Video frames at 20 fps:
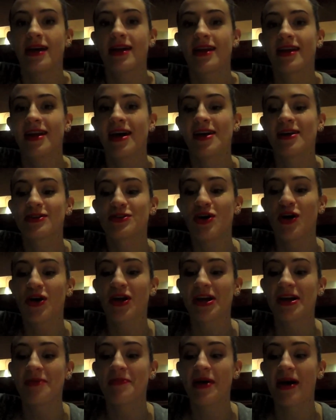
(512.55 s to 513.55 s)
Danny and I are
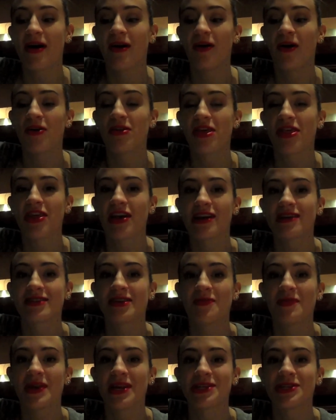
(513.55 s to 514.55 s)
talking about all the
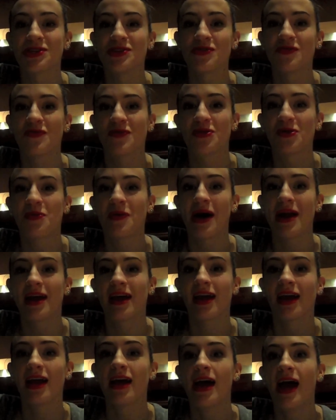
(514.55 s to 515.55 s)
things that we need to do for the
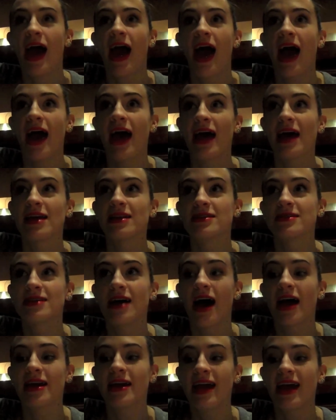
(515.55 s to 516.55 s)
wedding,
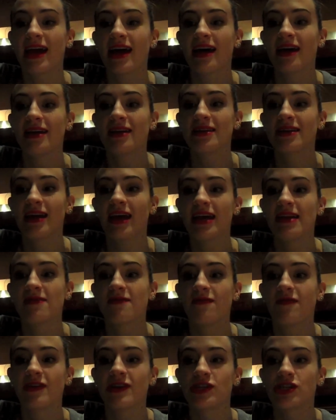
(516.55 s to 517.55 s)
and I can't
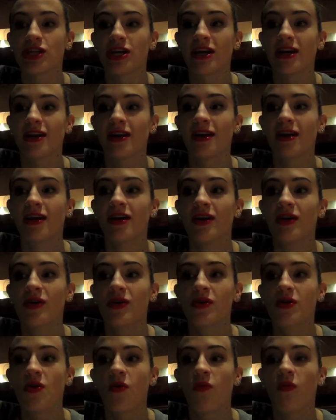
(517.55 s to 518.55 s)
envision
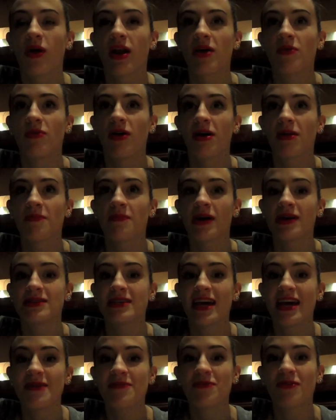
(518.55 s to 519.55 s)
what I want
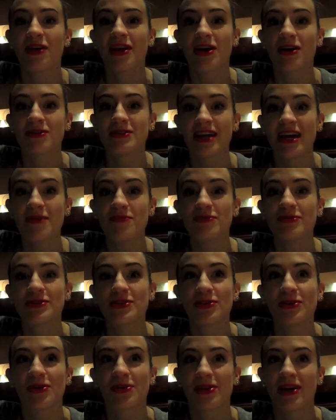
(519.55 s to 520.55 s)
my table, like our
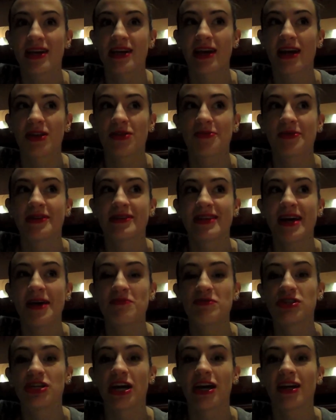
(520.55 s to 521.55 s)
tables, to look like at the
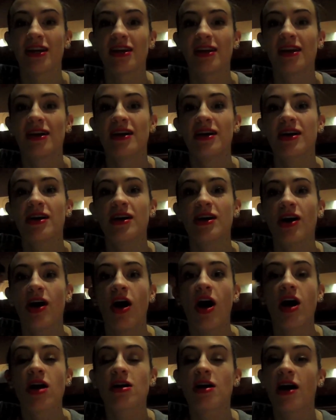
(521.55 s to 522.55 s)
reception.
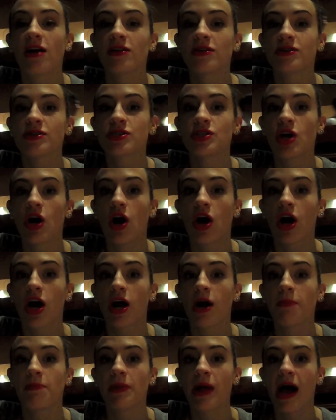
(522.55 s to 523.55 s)
Our colors
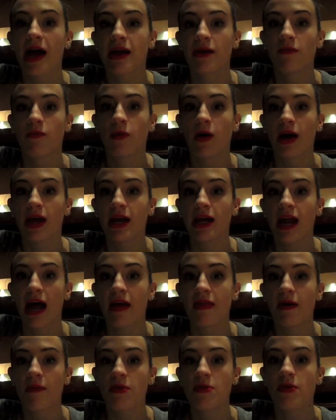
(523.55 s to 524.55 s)
are black and white,
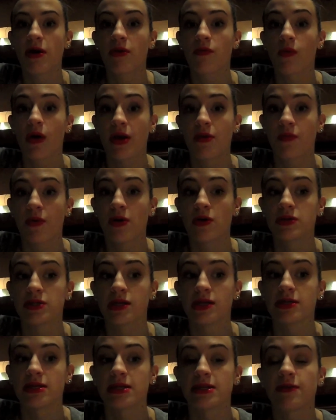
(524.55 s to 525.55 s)
and then we want red
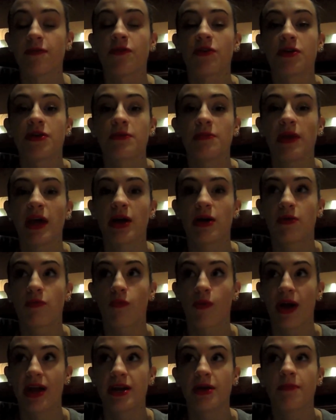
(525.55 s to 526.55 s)
roses and different like
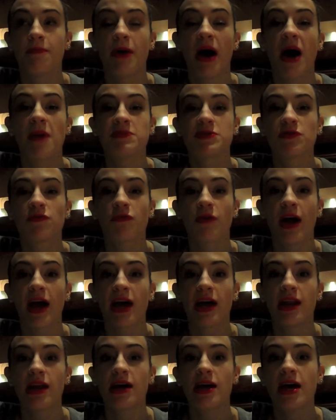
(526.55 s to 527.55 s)
random pops of
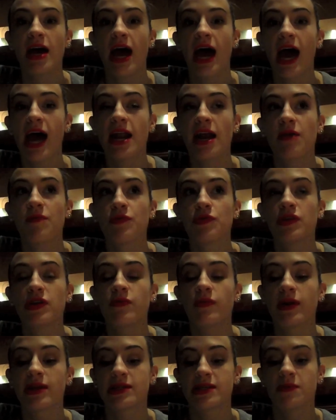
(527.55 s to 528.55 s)
red. And I
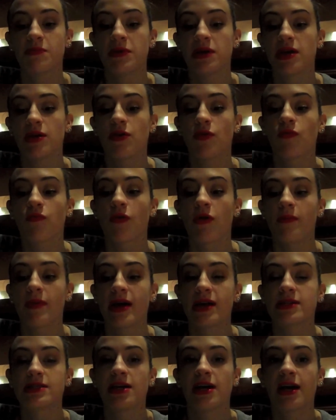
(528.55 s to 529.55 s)
really want it to be
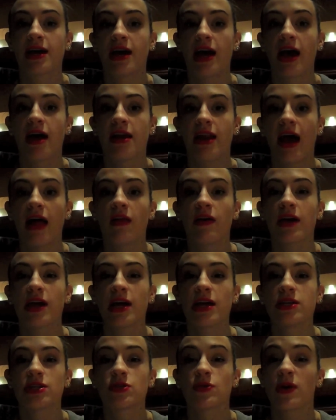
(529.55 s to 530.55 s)
romantic and
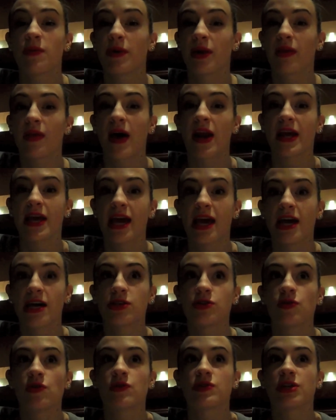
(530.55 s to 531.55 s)
elegant, so I want a lot of
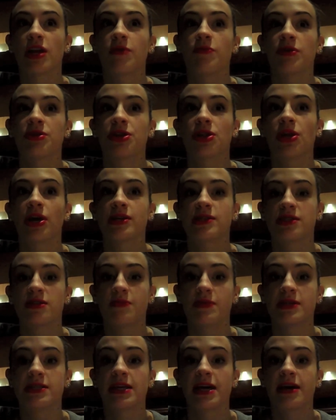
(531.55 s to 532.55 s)
candles and I want the lights
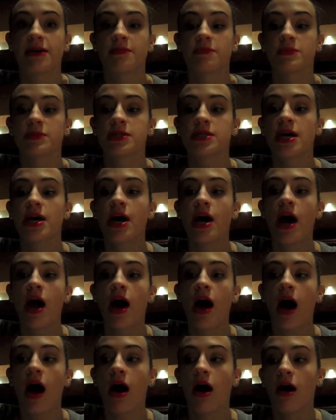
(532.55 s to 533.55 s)
to be dimmed.
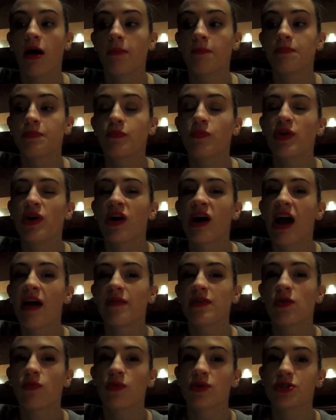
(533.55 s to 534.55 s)
We are
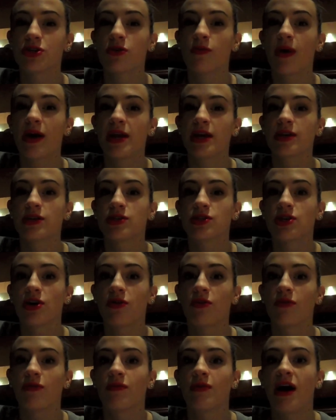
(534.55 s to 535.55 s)
having a winter wedding,
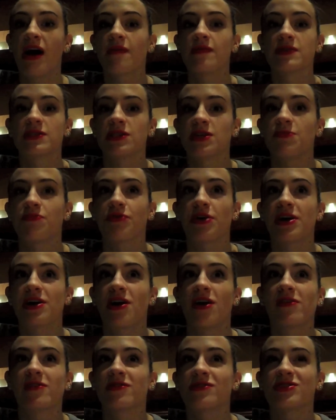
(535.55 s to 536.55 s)
so obviously
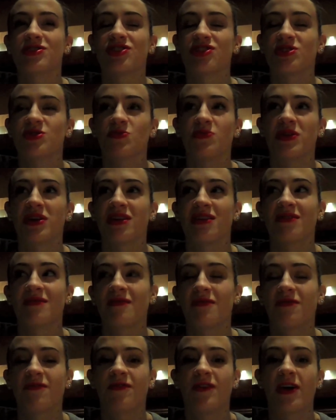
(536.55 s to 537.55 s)
bright colors just wouldn't
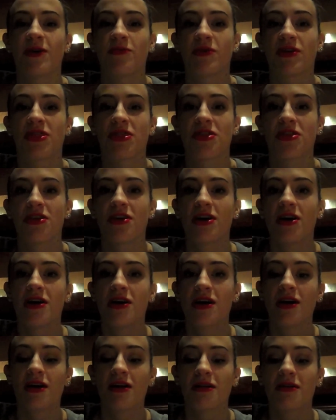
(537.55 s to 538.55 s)
fit with
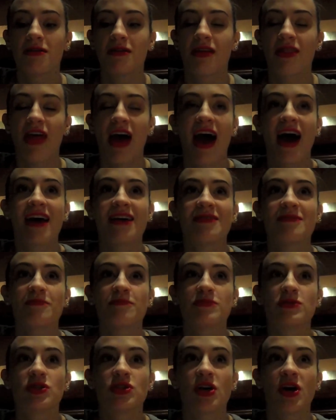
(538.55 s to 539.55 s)
that.
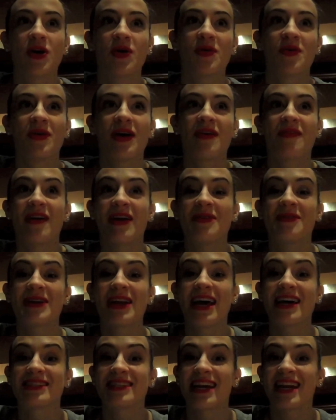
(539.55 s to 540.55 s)
So if
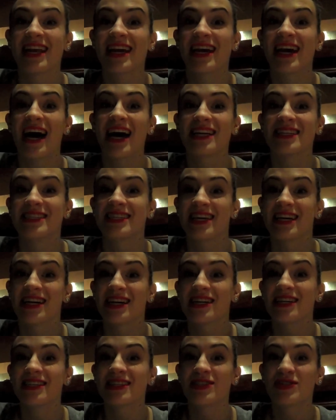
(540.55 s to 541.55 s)
anyone has any
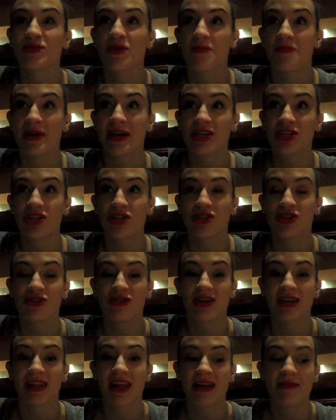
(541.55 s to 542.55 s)
ideas or
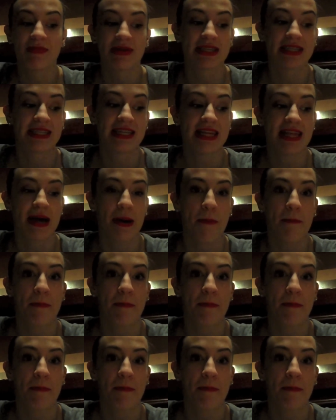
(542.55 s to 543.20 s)
pictures, you can let me see